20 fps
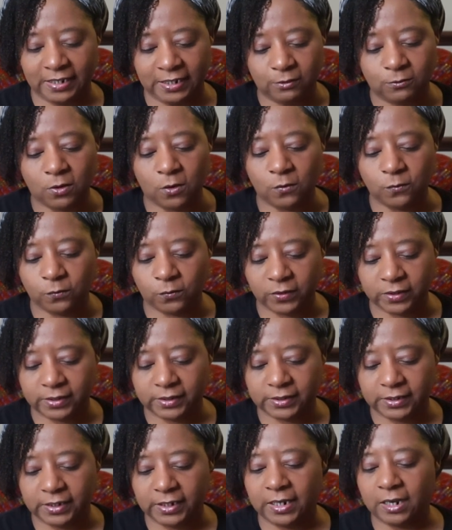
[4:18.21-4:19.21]

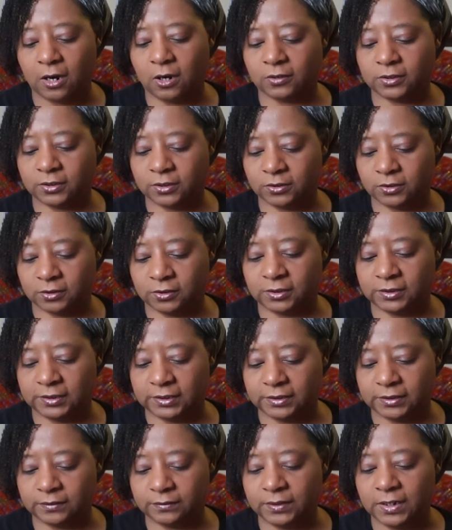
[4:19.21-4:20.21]
eco-friendly
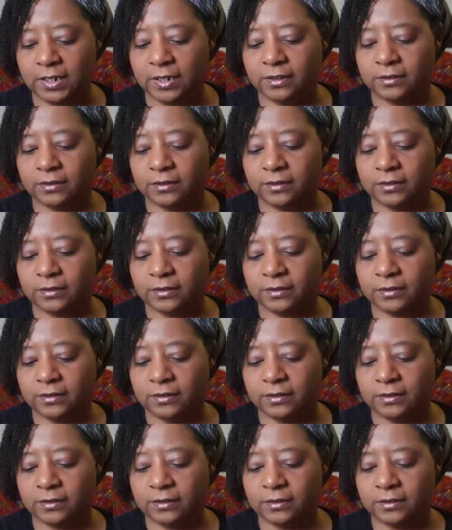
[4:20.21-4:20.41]
alternative